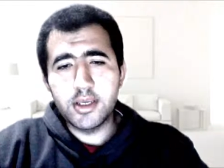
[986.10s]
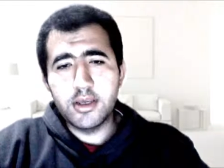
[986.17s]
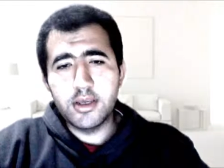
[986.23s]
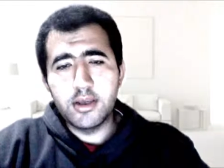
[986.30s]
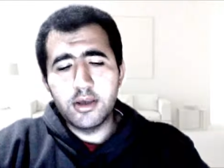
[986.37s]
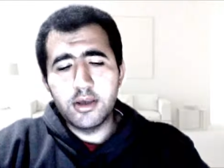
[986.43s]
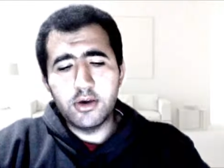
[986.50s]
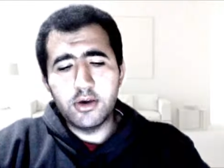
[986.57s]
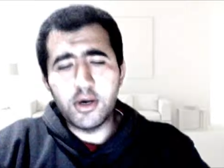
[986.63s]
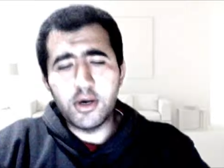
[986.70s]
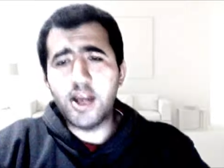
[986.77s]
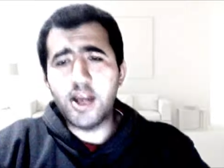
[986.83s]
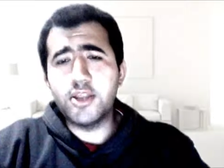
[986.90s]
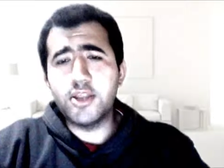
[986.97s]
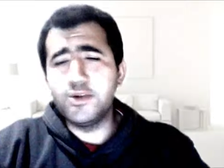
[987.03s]
Why are
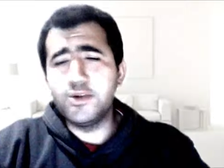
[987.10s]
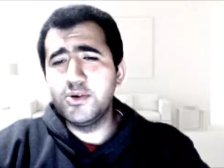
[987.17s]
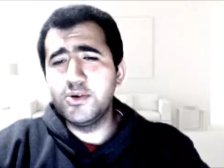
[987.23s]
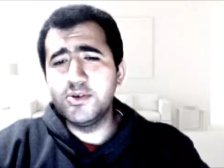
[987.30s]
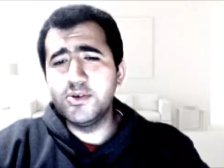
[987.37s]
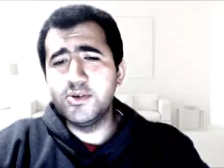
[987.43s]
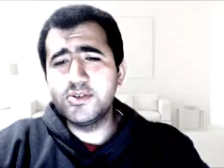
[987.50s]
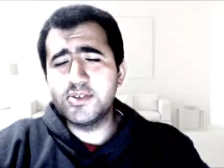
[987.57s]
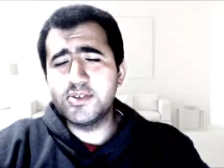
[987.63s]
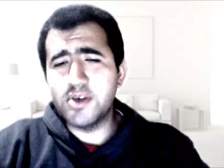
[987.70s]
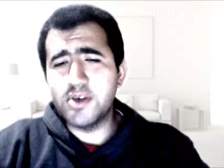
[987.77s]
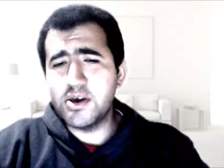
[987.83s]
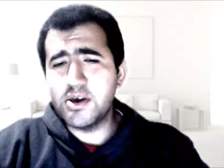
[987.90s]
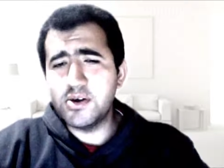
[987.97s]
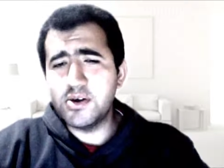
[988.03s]
you
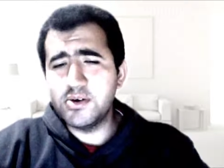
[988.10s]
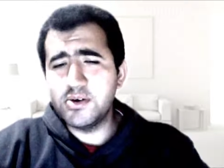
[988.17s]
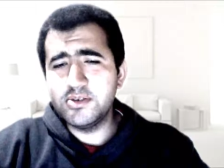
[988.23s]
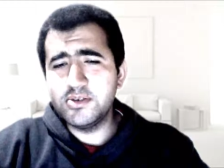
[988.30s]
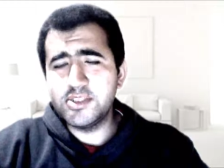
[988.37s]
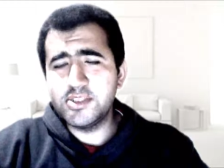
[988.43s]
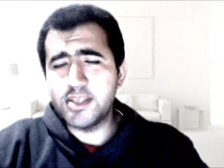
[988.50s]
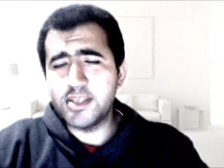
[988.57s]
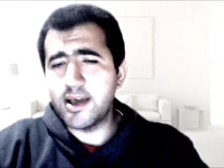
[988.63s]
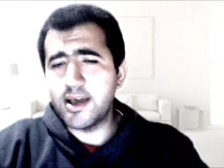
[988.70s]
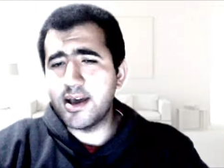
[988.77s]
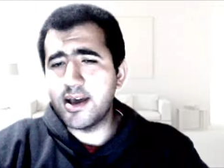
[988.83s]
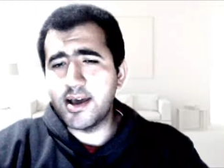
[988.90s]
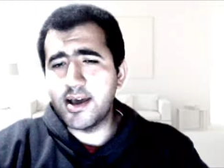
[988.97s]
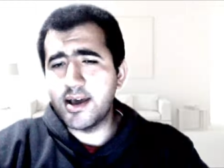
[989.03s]
so
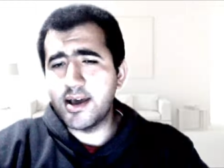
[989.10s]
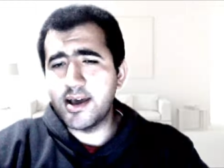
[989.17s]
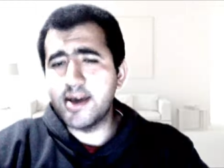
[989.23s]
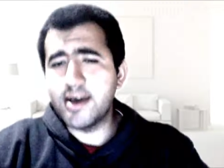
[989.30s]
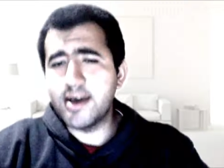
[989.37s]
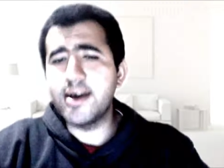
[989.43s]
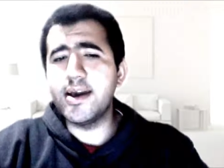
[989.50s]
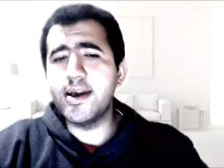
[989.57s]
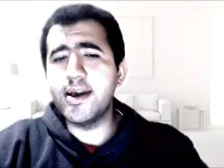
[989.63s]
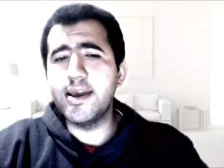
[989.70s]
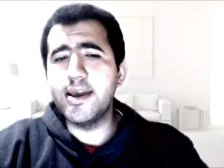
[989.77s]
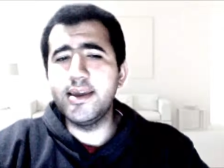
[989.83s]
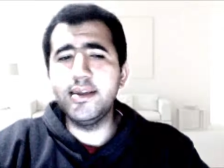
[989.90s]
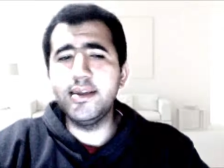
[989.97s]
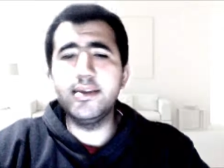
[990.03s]
shy?
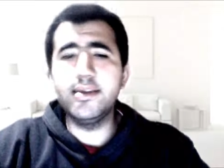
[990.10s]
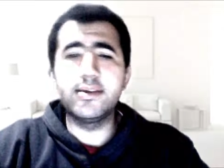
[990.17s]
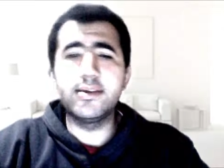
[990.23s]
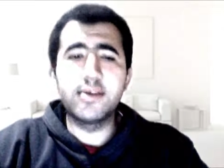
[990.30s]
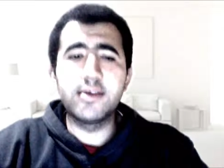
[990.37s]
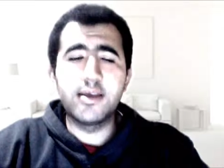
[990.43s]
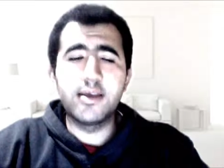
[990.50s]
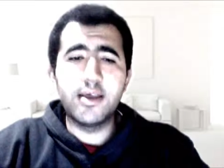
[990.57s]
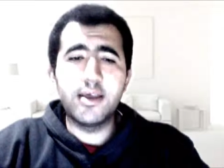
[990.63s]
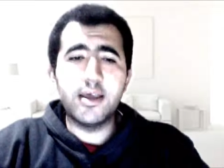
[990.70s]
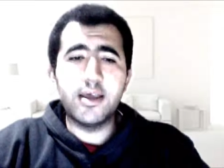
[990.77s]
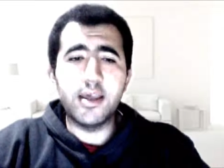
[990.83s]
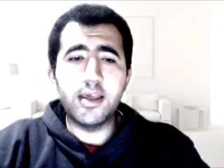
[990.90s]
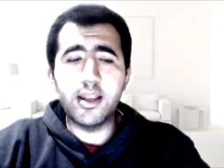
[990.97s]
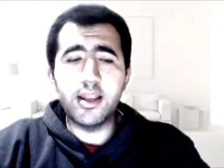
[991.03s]
And
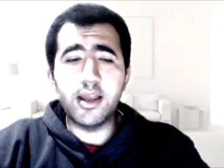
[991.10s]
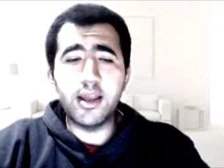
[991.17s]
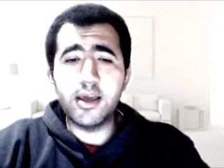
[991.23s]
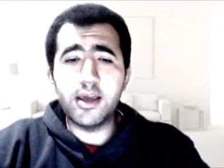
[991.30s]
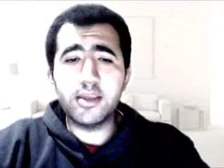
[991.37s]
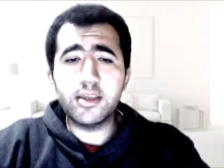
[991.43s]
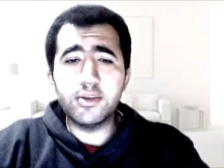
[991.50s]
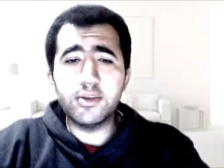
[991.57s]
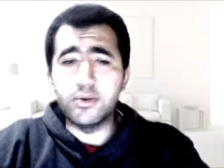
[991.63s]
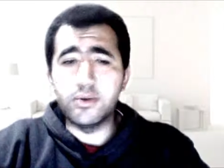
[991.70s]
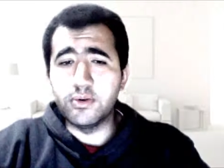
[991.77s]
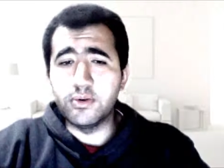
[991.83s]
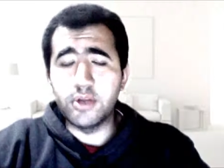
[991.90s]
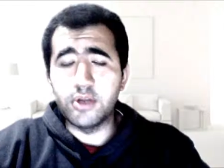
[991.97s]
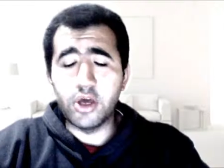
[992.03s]
like you would
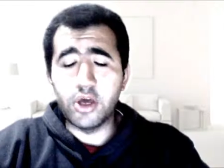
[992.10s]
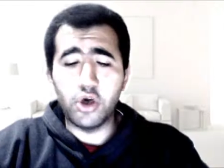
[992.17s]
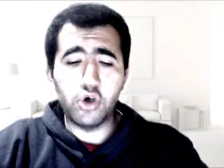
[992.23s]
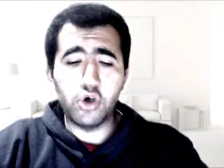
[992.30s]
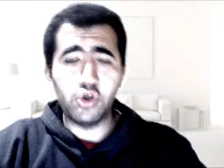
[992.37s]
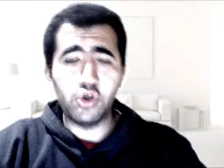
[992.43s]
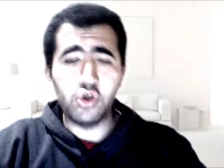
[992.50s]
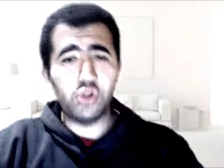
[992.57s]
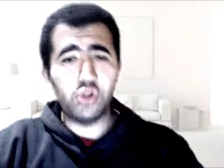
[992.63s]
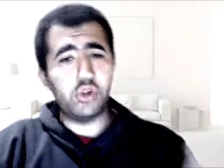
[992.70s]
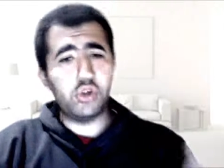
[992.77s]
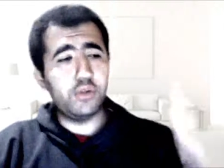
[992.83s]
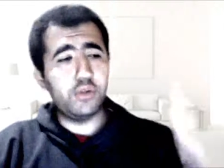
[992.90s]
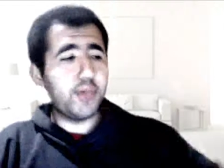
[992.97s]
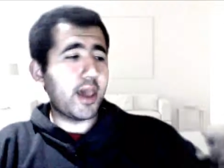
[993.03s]
hold
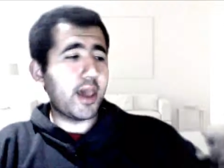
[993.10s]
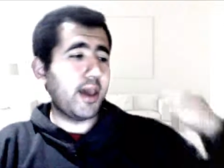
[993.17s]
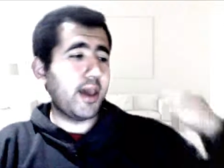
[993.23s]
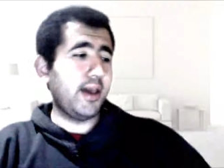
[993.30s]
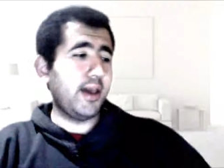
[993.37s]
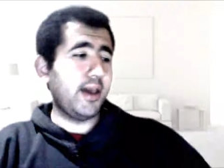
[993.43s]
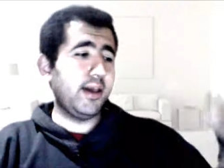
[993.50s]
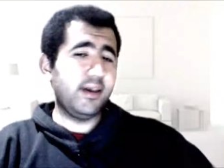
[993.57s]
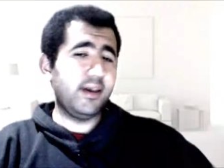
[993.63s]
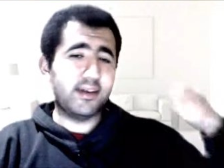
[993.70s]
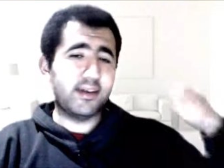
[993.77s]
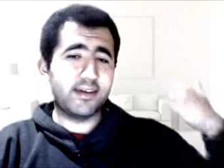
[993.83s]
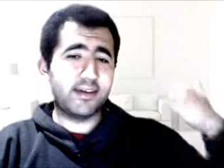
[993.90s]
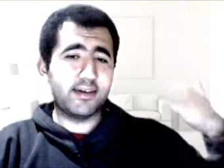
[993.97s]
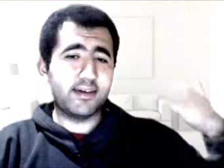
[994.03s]
back
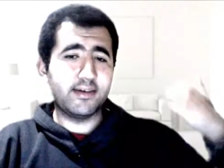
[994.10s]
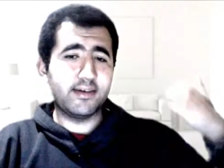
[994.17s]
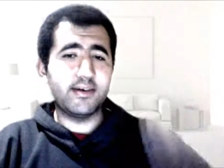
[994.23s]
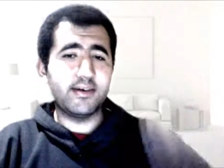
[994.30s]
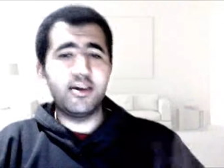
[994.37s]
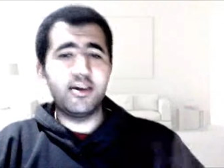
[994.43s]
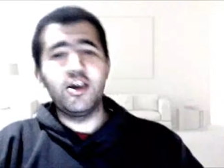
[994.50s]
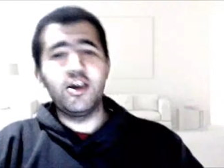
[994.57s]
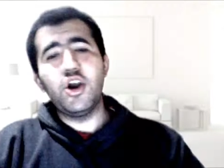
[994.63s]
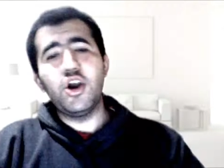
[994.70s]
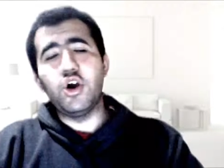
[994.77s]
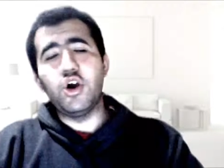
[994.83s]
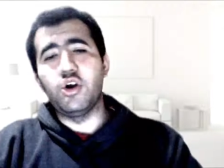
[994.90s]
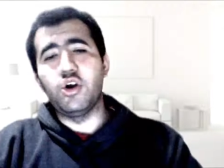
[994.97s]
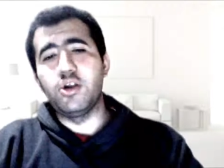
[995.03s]

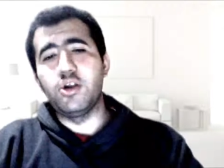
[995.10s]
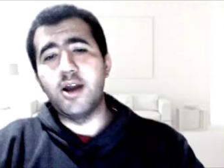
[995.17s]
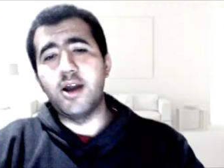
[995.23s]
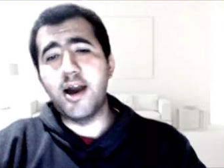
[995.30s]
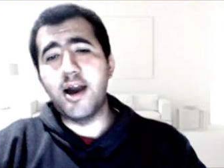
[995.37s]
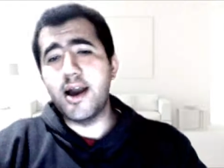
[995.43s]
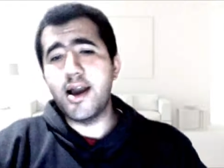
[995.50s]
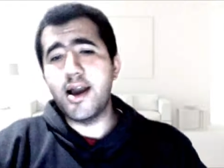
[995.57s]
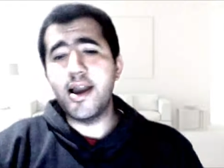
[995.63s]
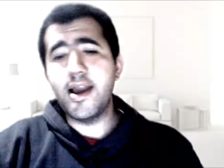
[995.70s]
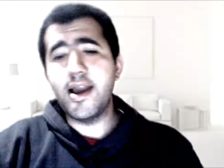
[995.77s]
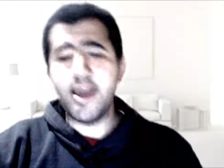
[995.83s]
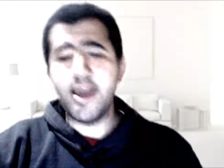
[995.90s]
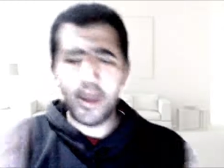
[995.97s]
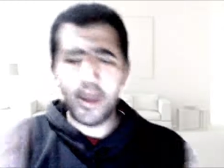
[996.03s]
or
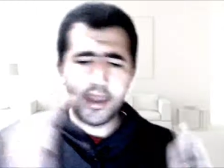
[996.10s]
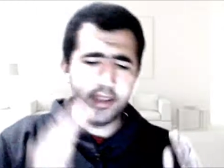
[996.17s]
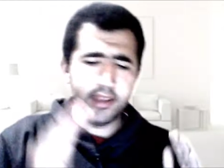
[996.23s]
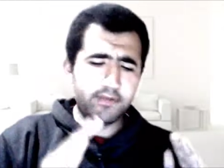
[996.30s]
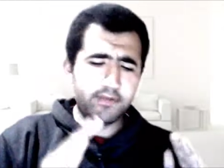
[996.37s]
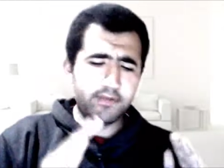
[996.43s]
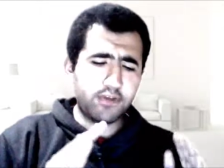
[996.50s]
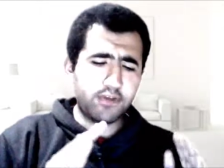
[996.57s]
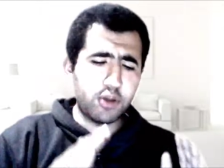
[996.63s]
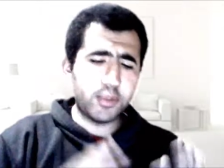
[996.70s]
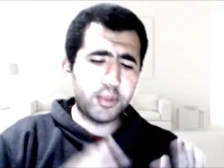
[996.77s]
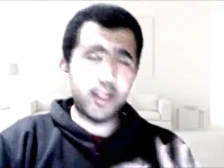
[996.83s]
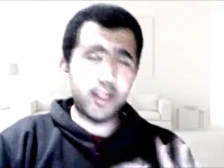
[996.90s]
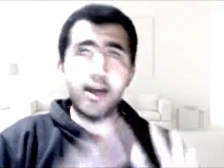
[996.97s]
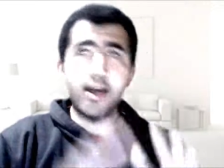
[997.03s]
hide from the
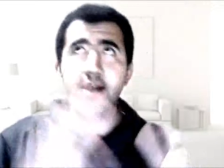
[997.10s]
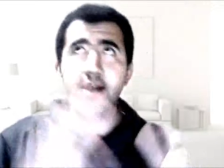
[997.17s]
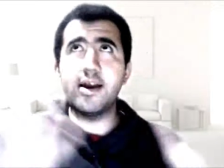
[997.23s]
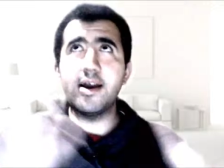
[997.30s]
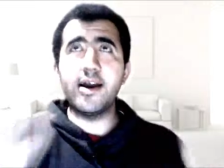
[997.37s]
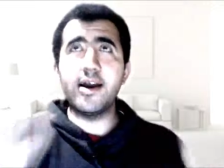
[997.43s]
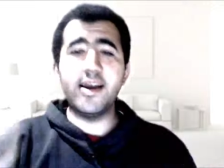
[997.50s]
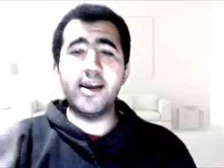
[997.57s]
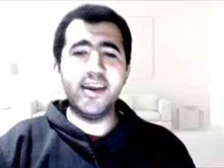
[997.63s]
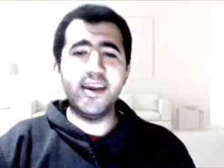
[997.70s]
light.